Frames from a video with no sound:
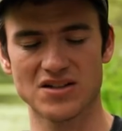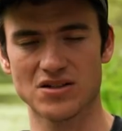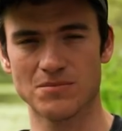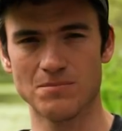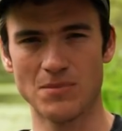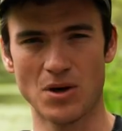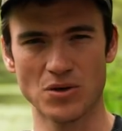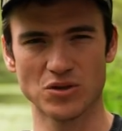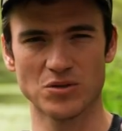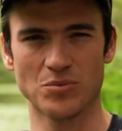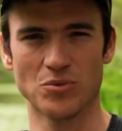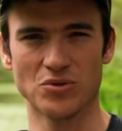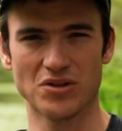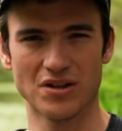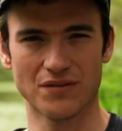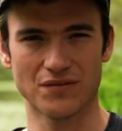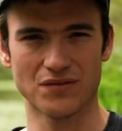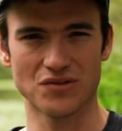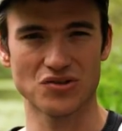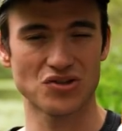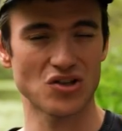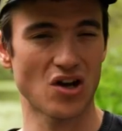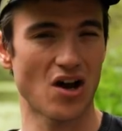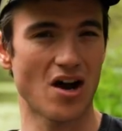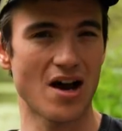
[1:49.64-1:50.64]
there's multiple
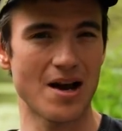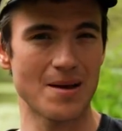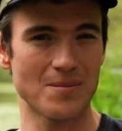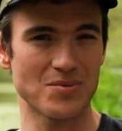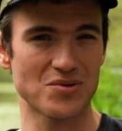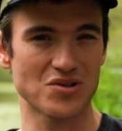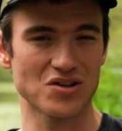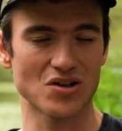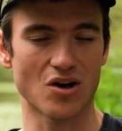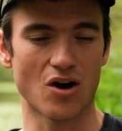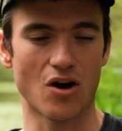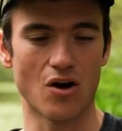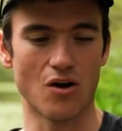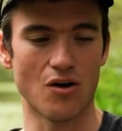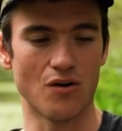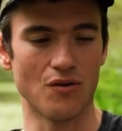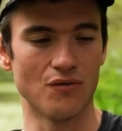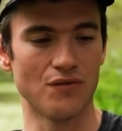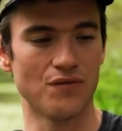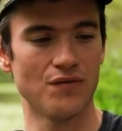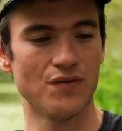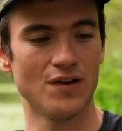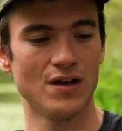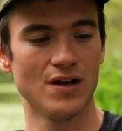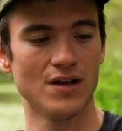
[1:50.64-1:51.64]
different types
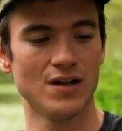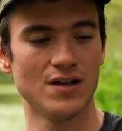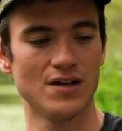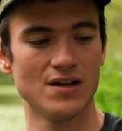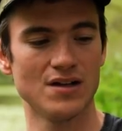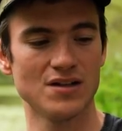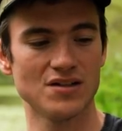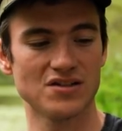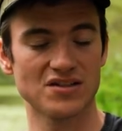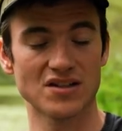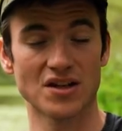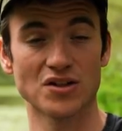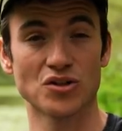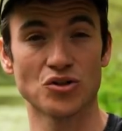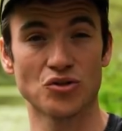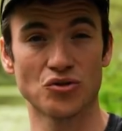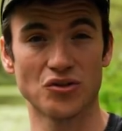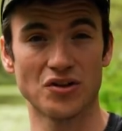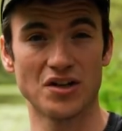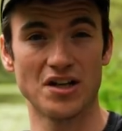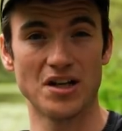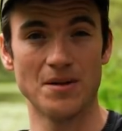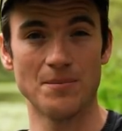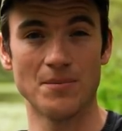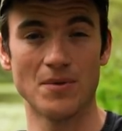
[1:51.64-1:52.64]
of sun
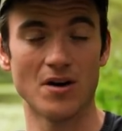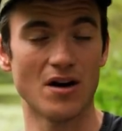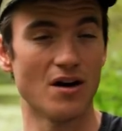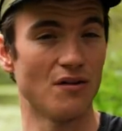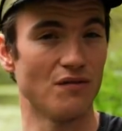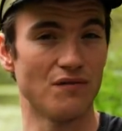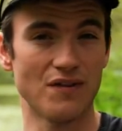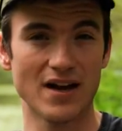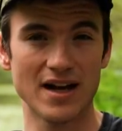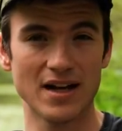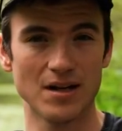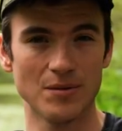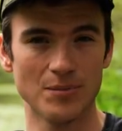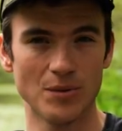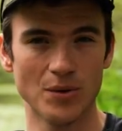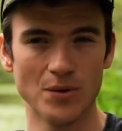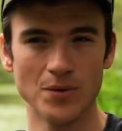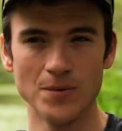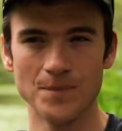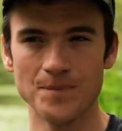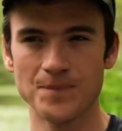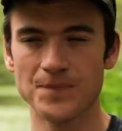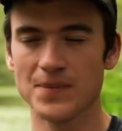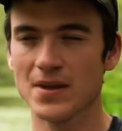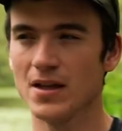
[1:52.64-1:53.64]
cream
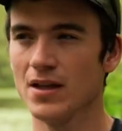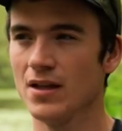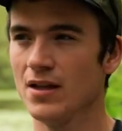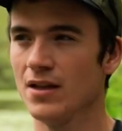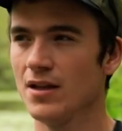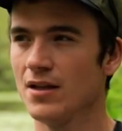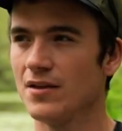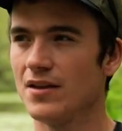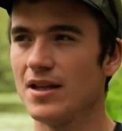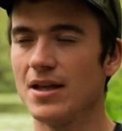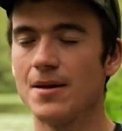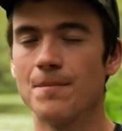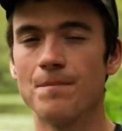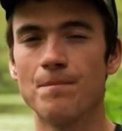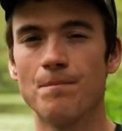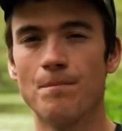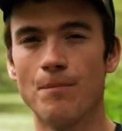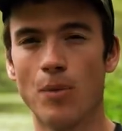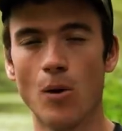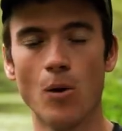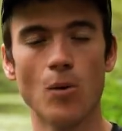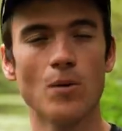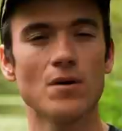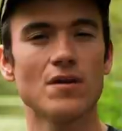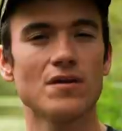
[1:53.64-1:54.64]
available. The
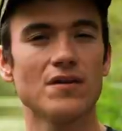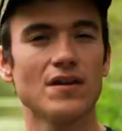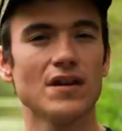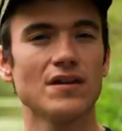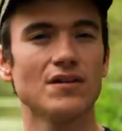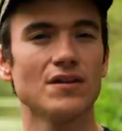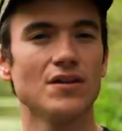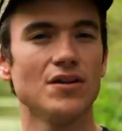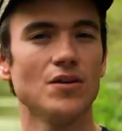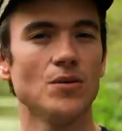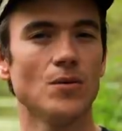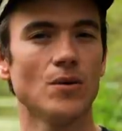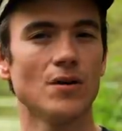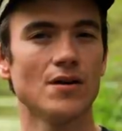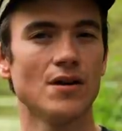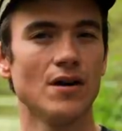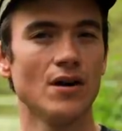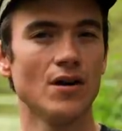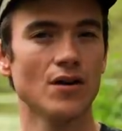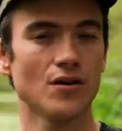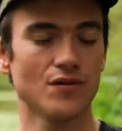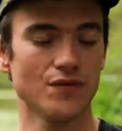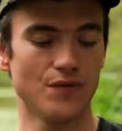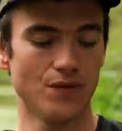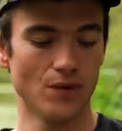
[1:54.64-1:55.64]
important thing that you want to
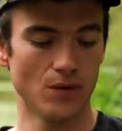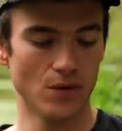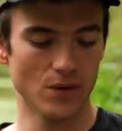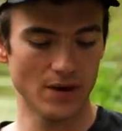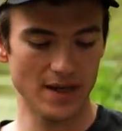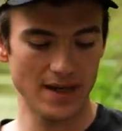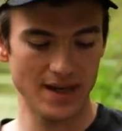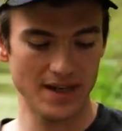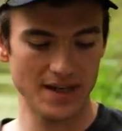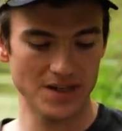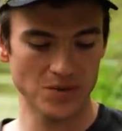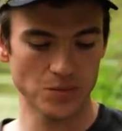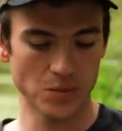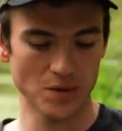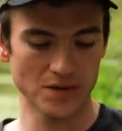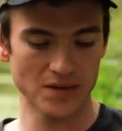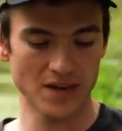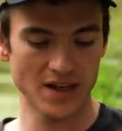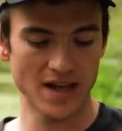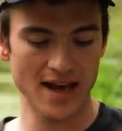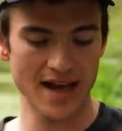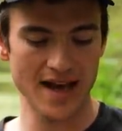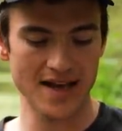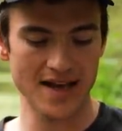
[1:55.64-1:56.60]
look for is what the